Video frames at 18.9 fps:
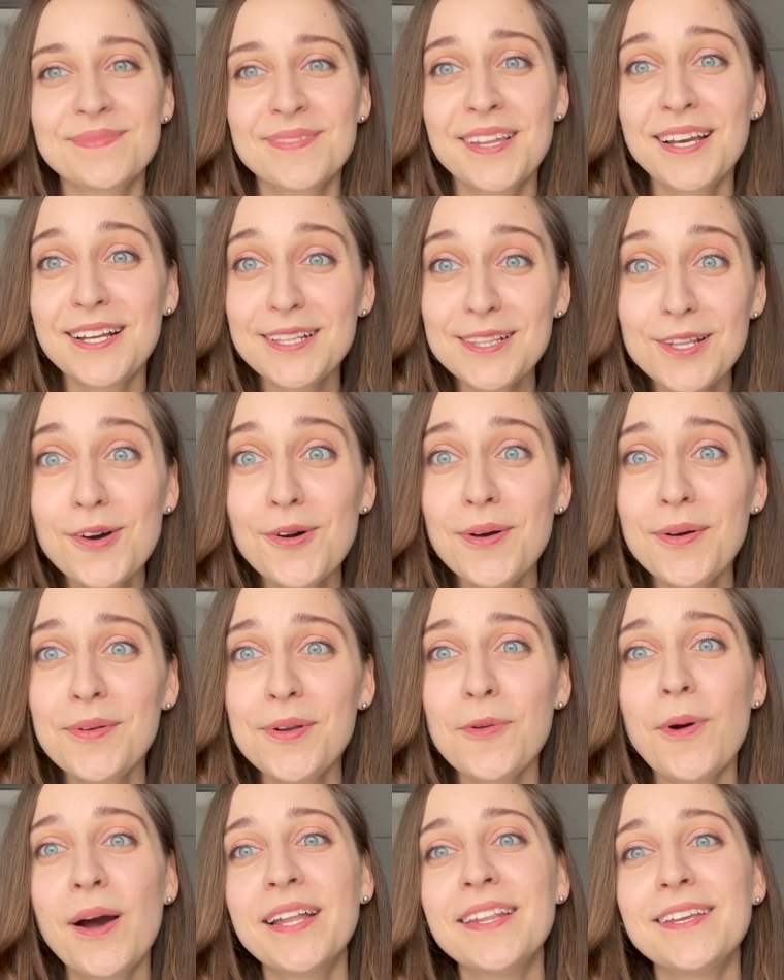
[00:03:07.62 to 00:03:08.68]
Hello
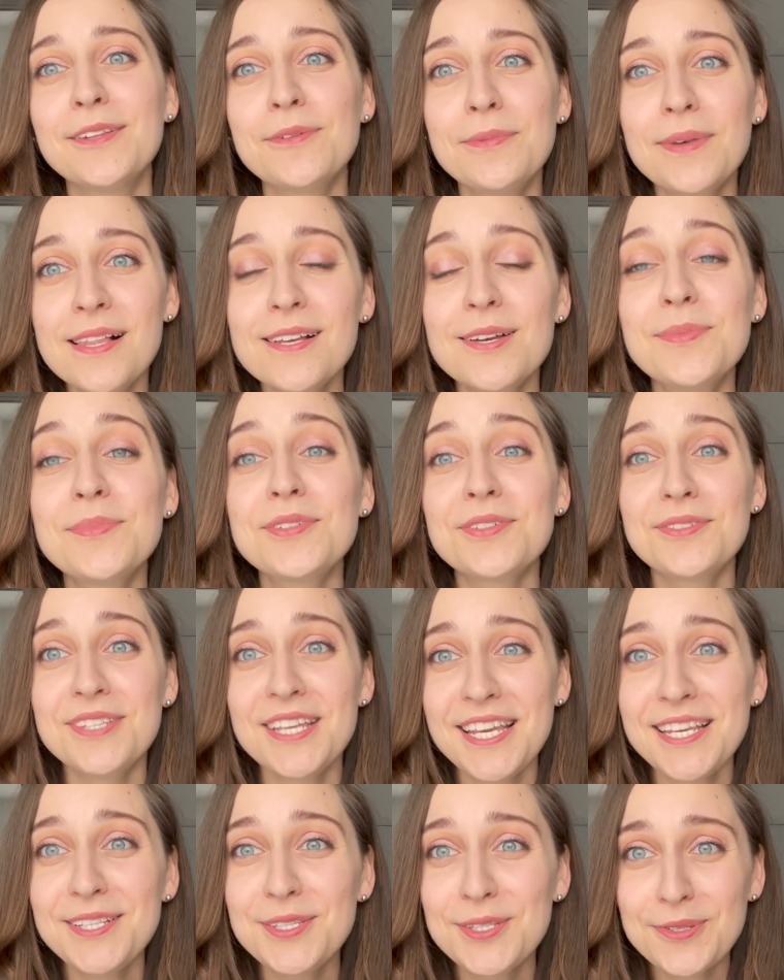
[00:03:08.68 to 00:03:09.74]
everyone and welcome to
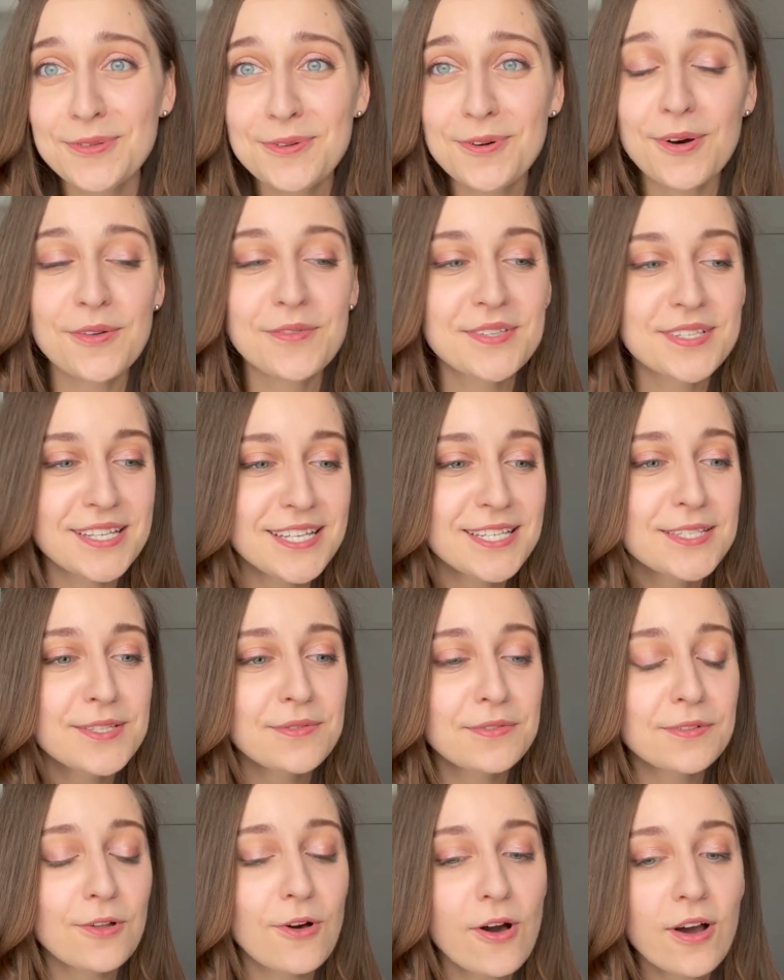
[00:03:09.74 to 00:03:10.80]
day 2 of this
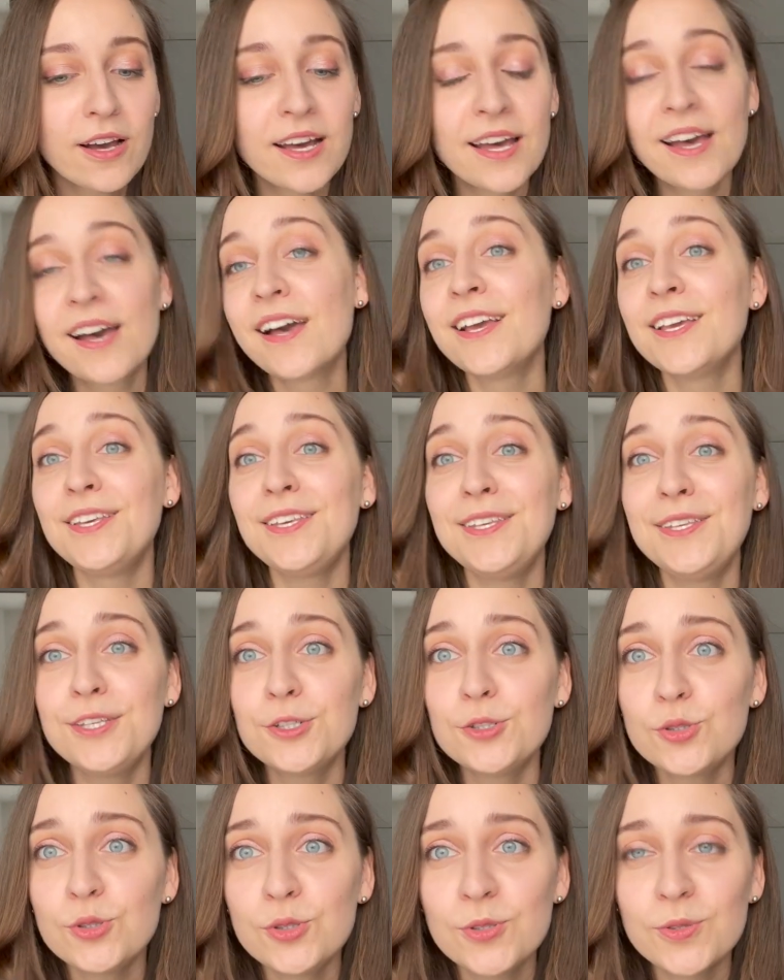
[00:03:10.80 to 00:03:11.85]
vlog.
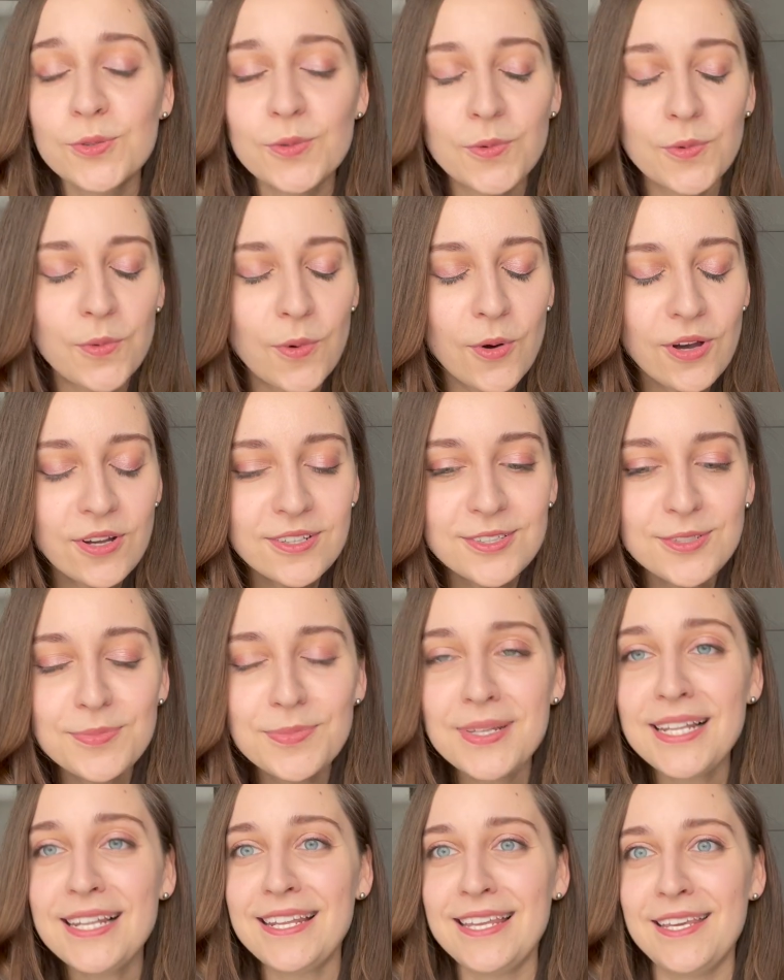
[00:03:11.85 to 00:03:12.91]
You
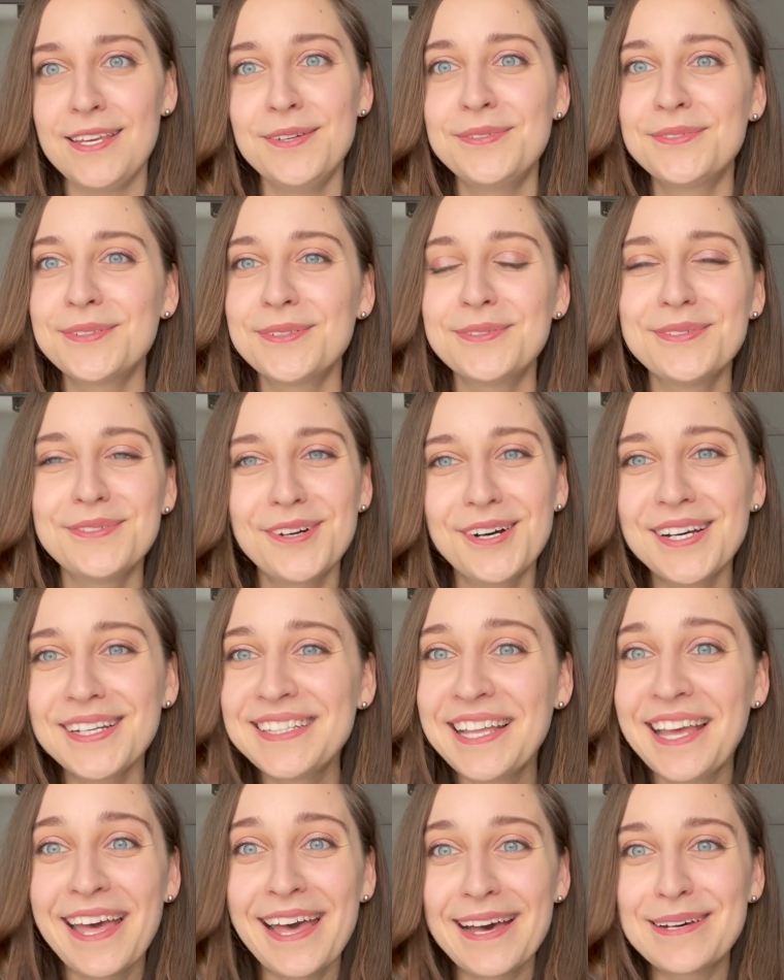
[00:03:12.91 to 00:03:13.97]
won't believe
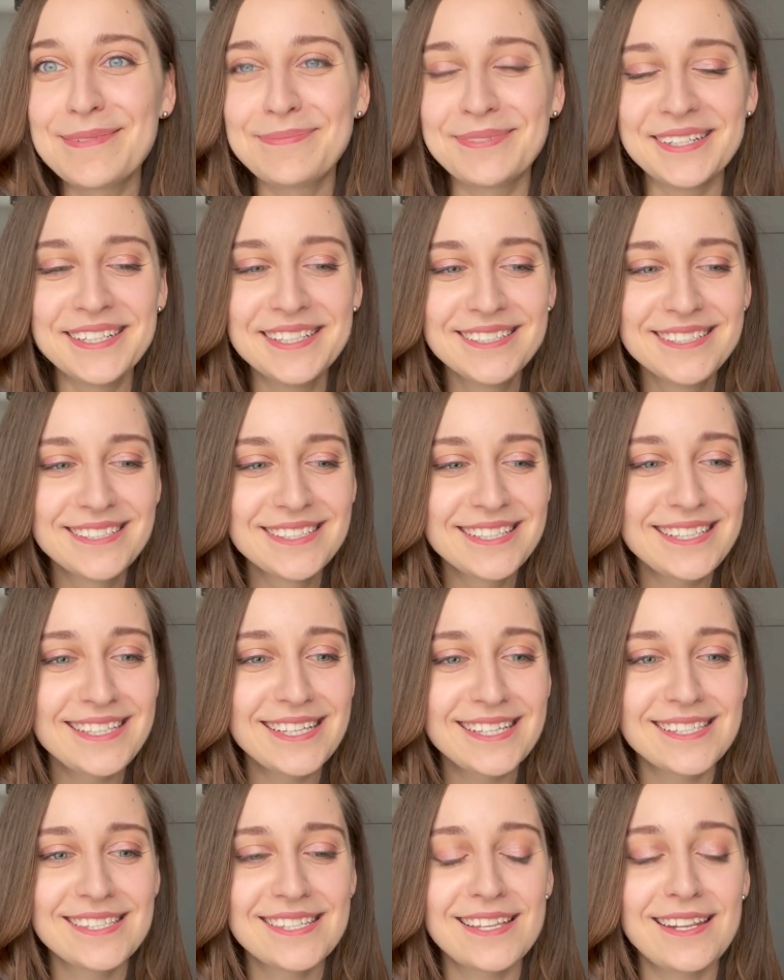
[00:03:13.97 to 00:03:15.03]
what happened
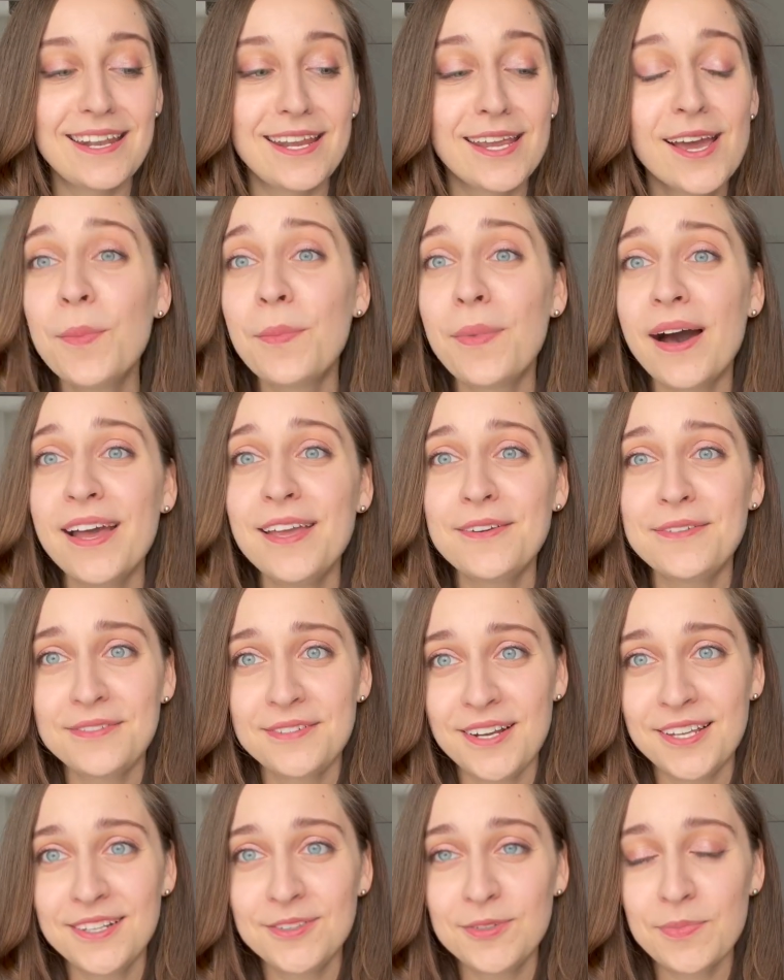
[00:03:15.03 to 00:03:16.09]
yesterday. My
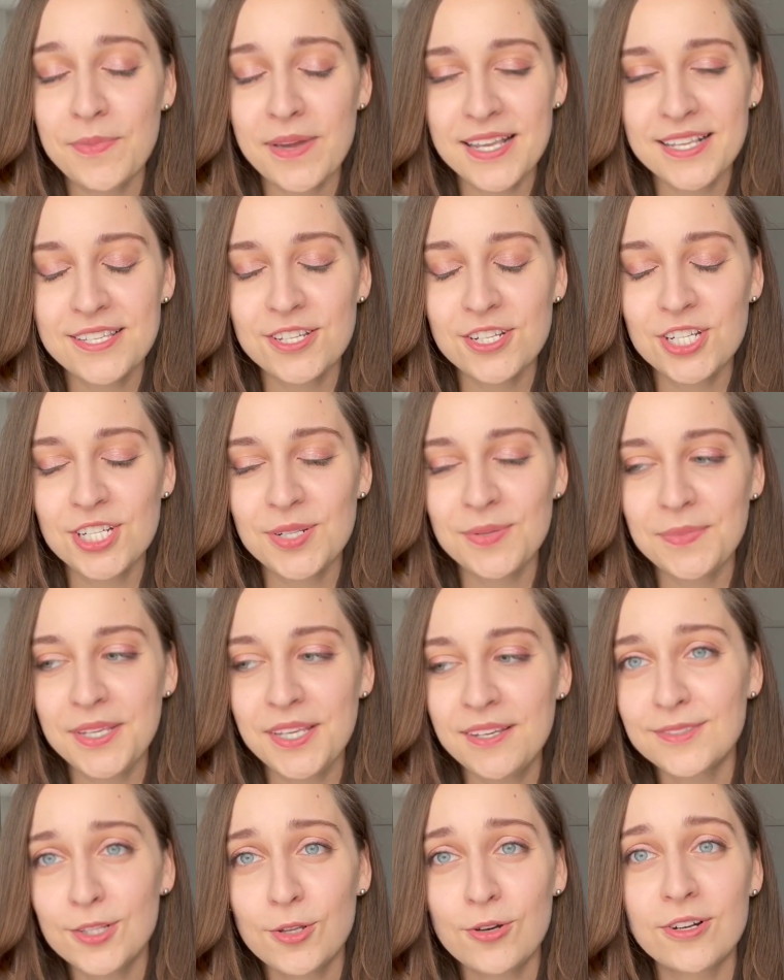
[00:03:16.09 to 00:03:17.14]
friend messaged
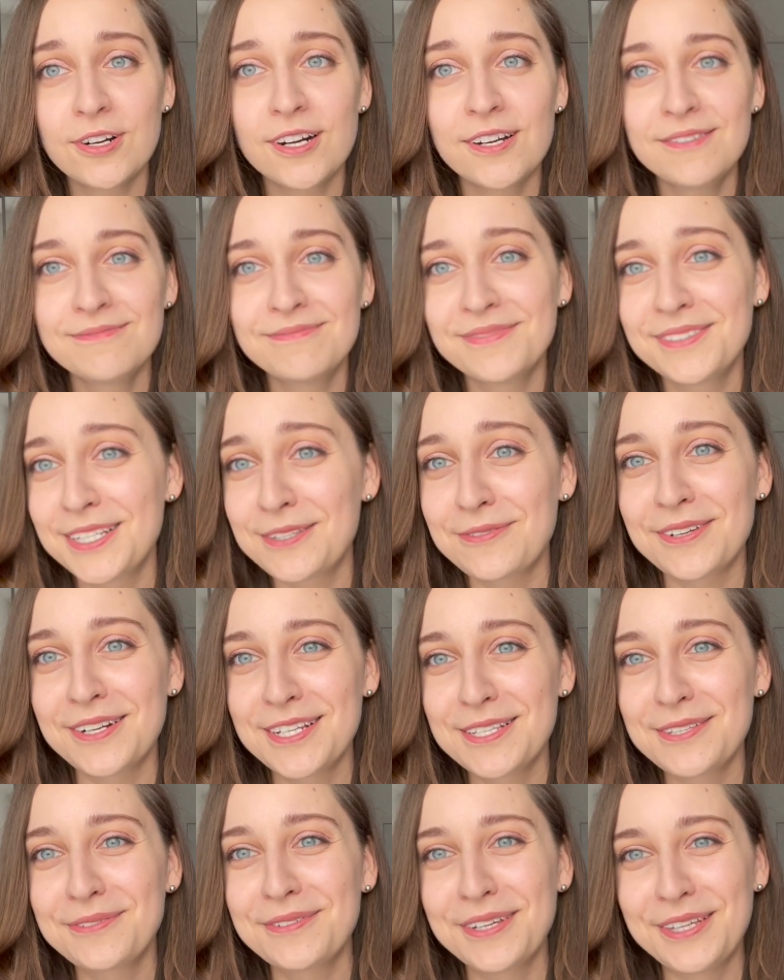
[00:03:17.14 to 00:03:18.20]
me, Laura, this one
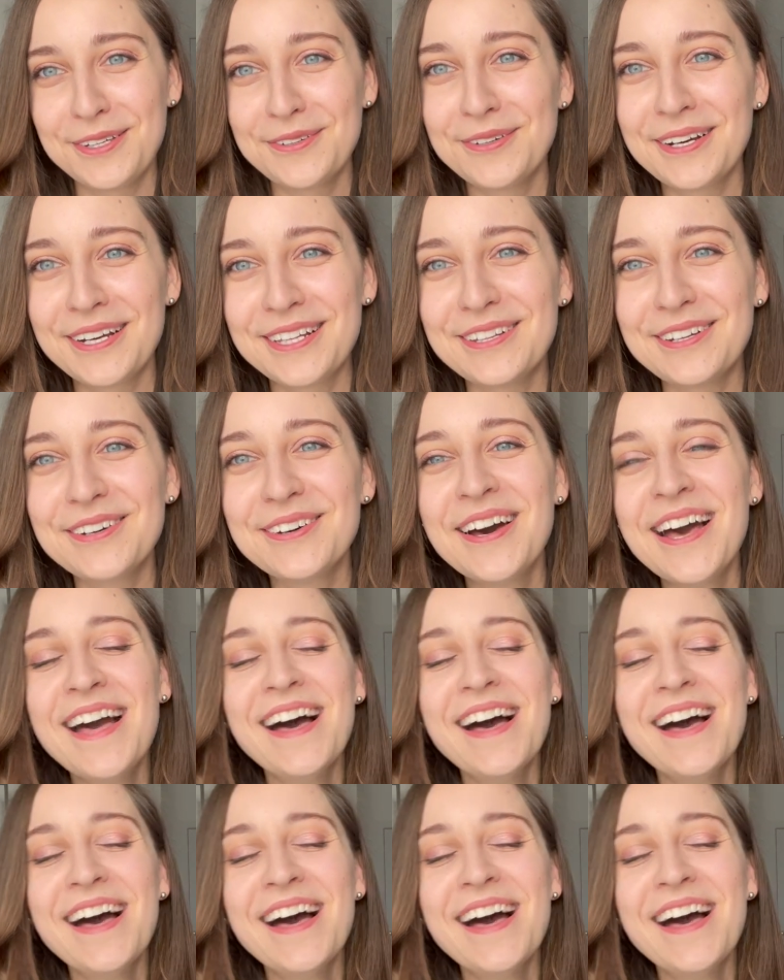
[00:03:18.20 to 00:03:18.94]
is for you, hello,